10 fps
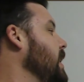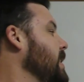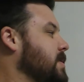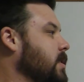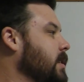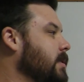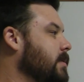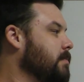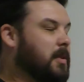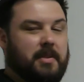It's
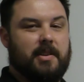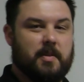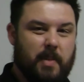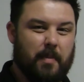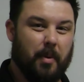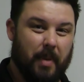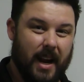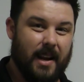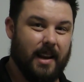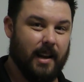mostly just people
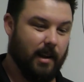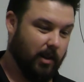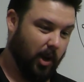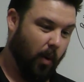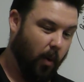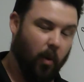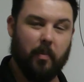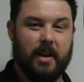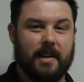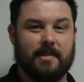panicking at a low oil
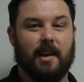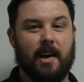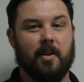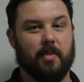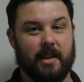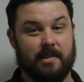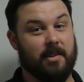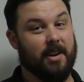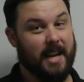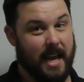PSI number they
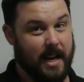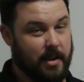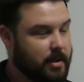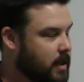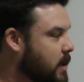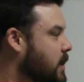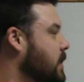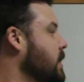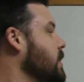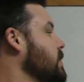see on a gauge.
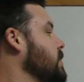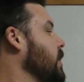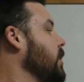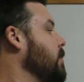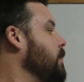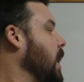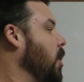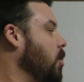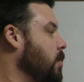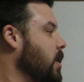So I
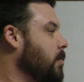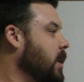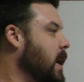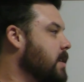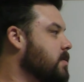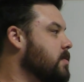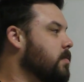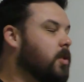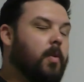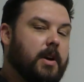hope you're able to answer
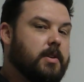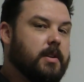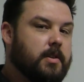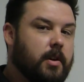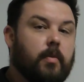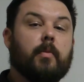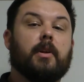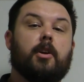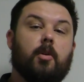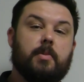some questions. We
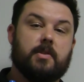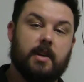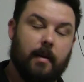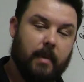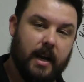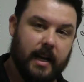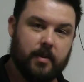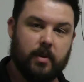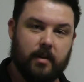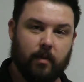really hope you stop by
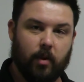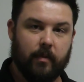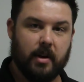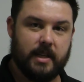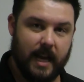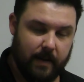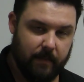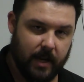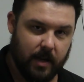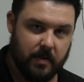next week for one of our tech
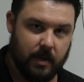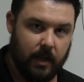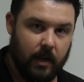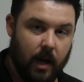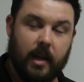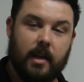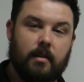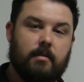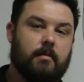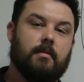videos.
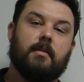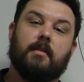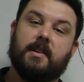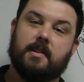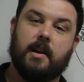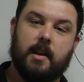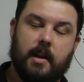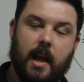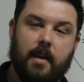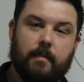Again, this
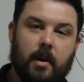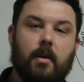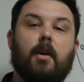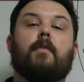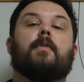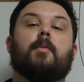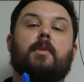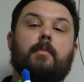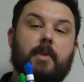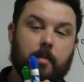idea came
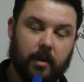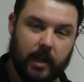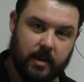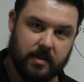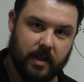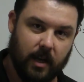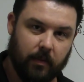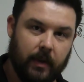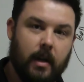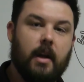from people like
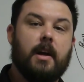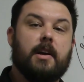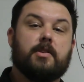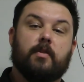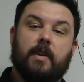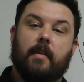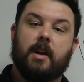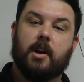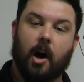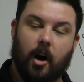yourself. So if you have
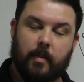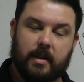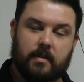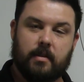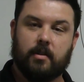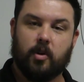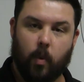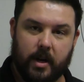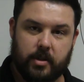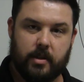any comments,
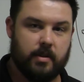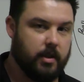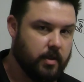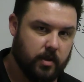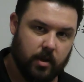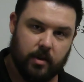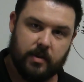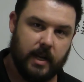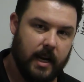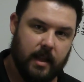questions,
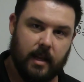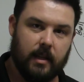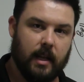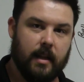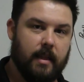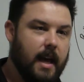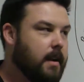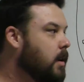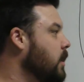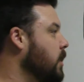concerns, anything like
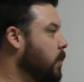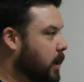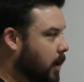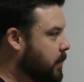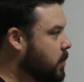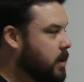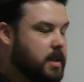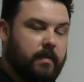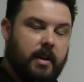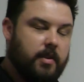that, we love doing
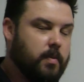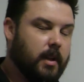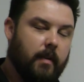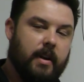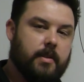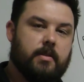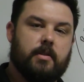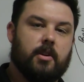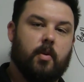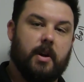these videos. We love
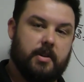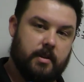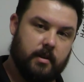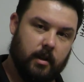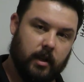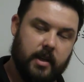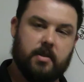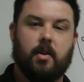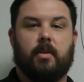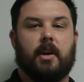answering your questions. Let
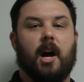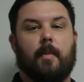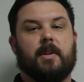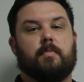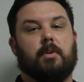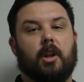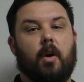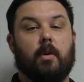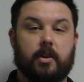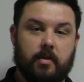us know in the comments
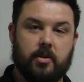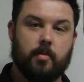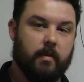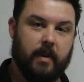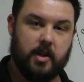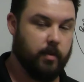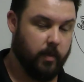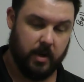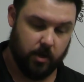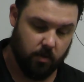below on YouTube or
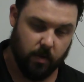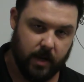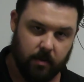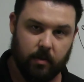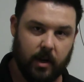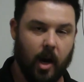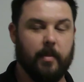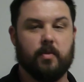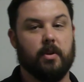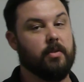Facebook. We do read through the
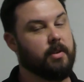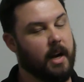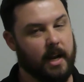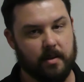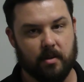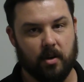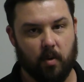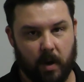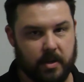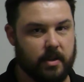comments. We do try to answer
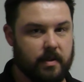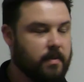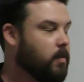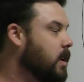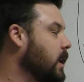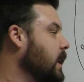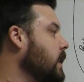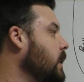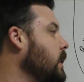questions and whatnot.